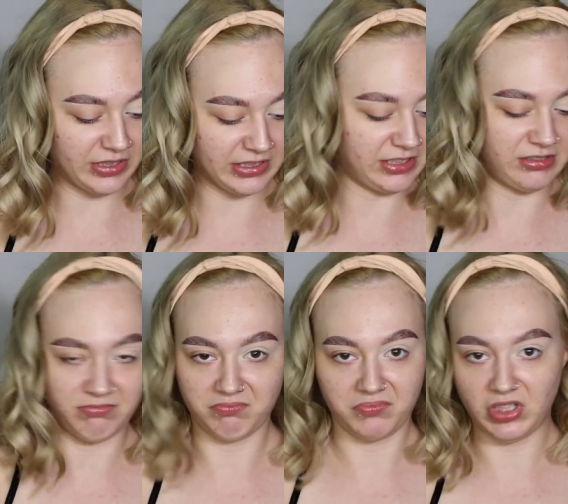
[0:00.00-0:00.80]
let's
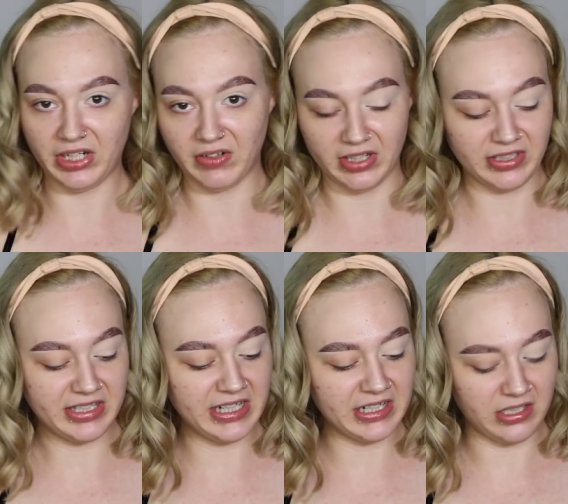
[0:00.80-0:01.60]
play around.
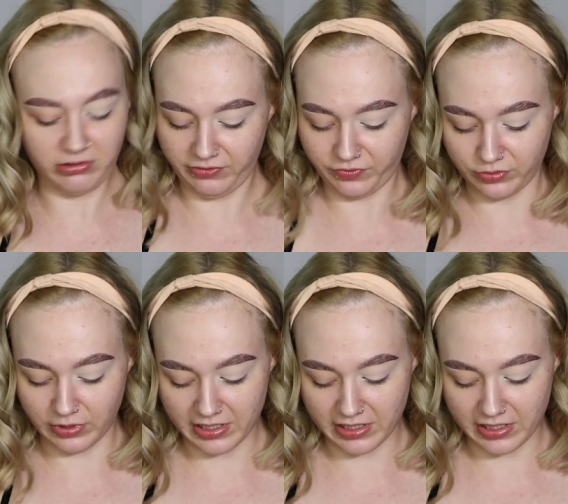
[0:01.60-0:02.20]
Let's get colorful.